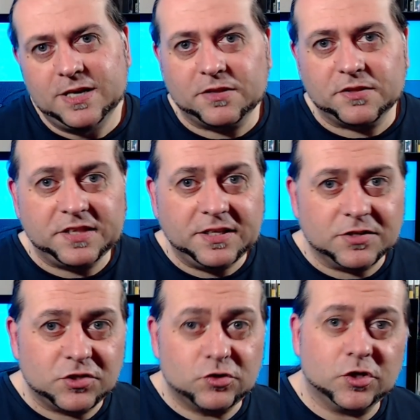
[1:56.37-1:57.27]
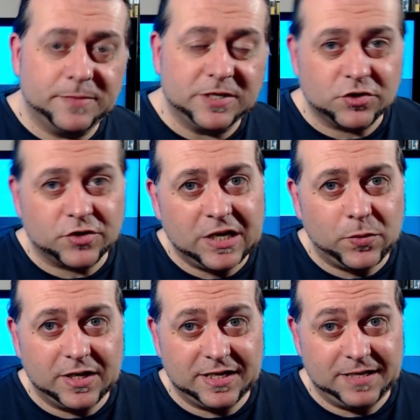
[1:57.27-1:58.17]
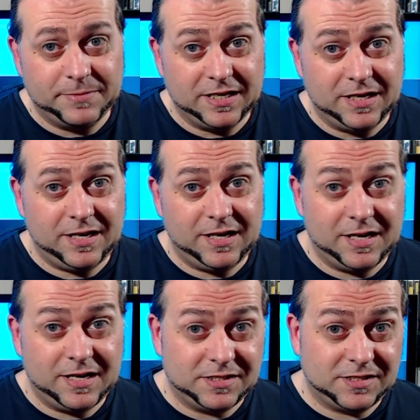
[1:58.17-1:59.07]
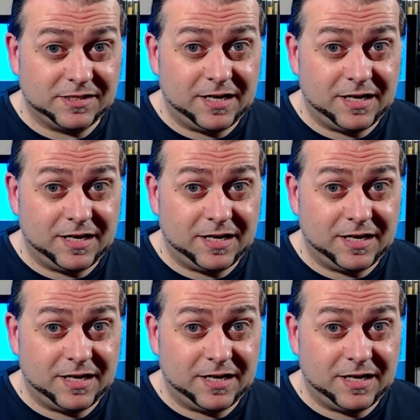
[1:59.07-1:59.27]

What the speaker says: Now, the thing that struck me straight away on eBay is